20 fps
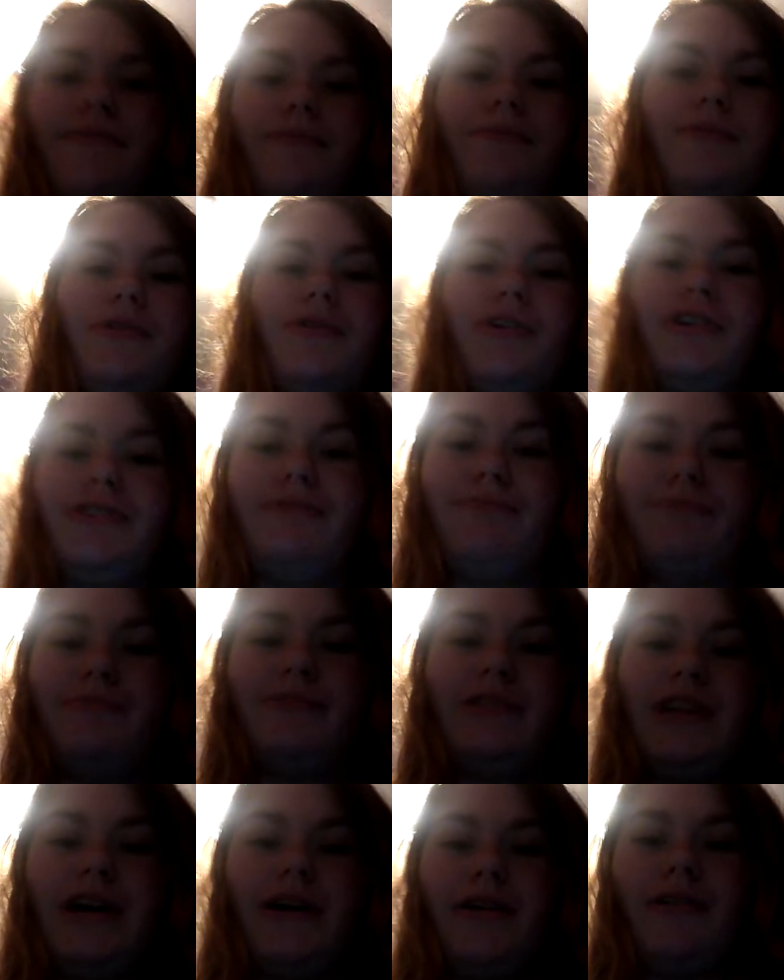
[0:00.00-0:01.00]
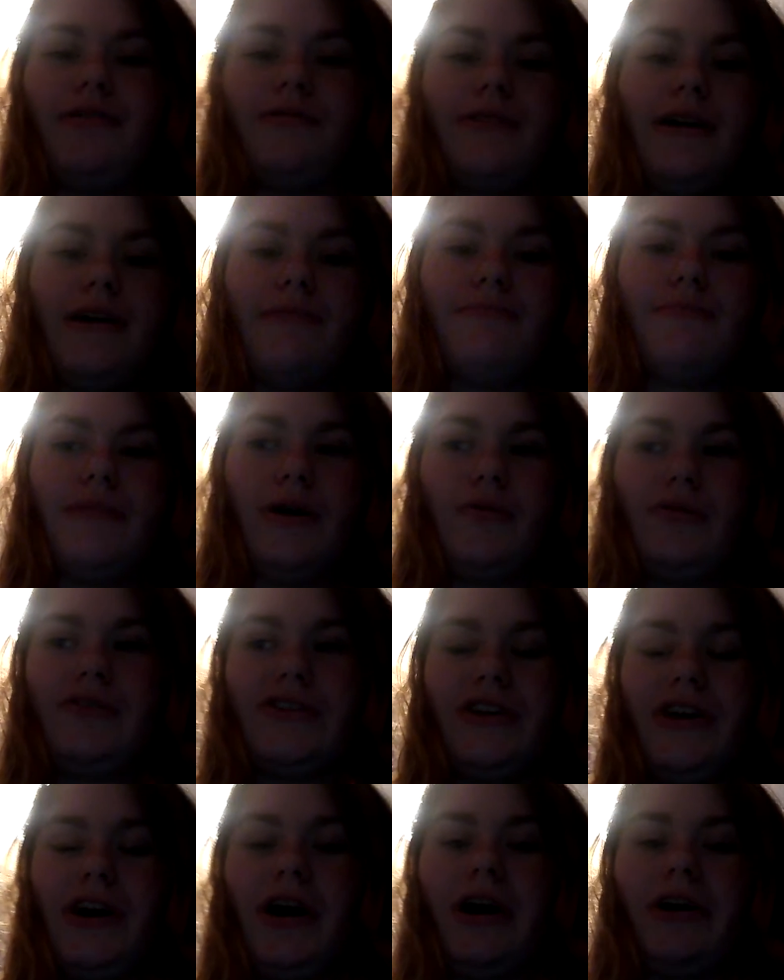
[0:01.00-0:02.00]
you couldn't tell that that
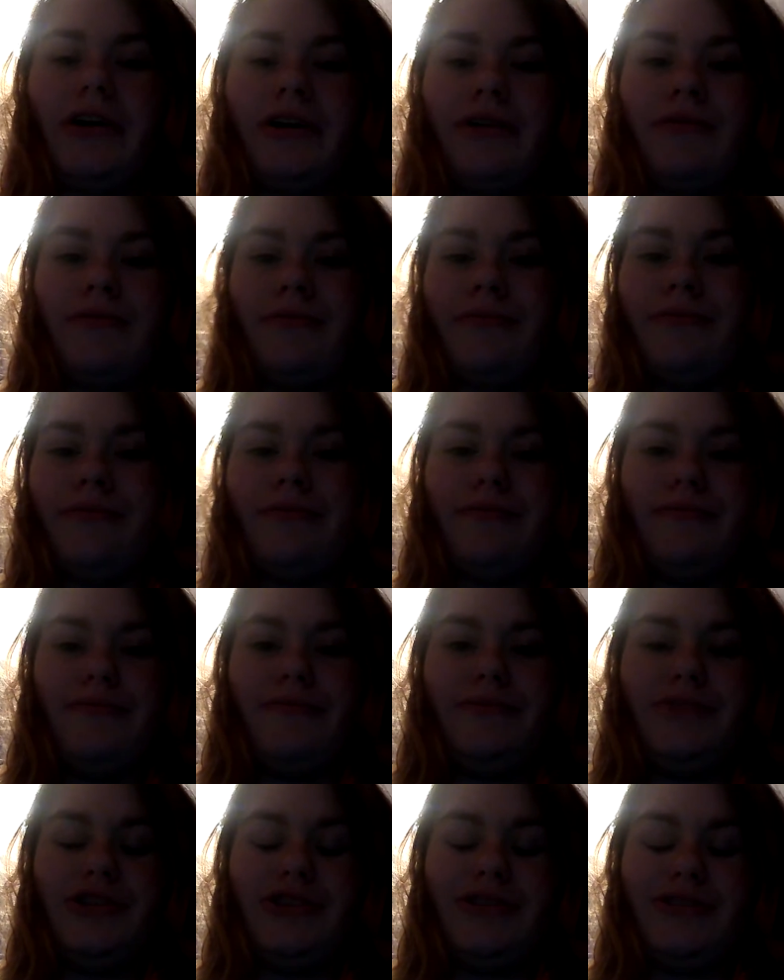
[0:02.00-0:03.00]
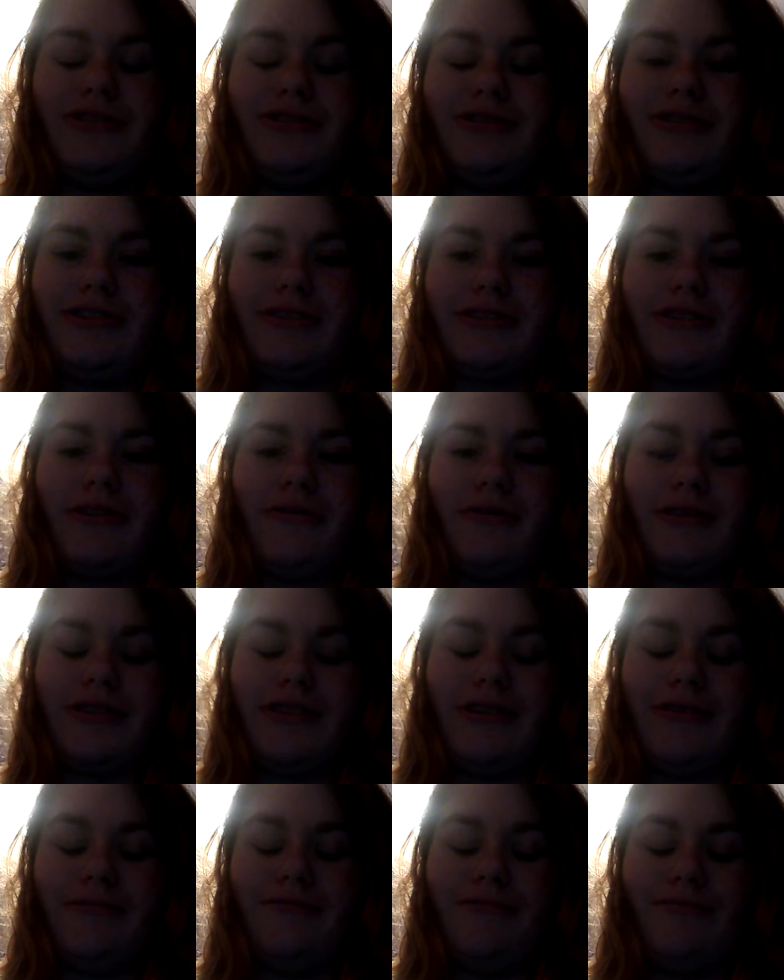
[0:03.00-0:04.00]
was a hug. Just just go with
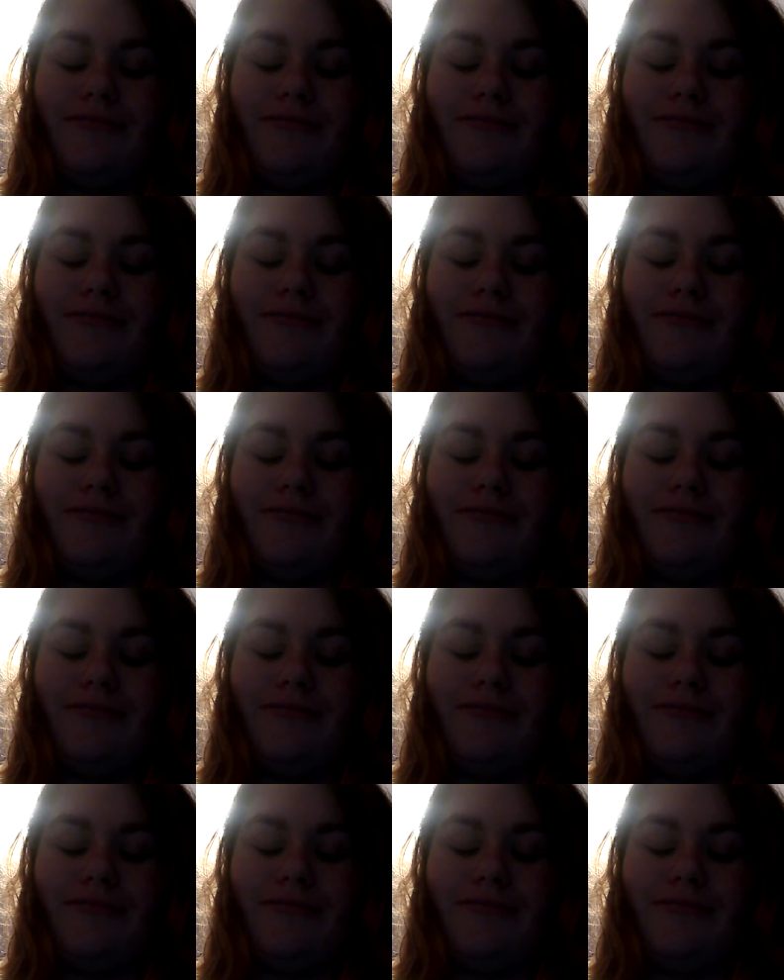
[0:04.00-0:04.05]
it.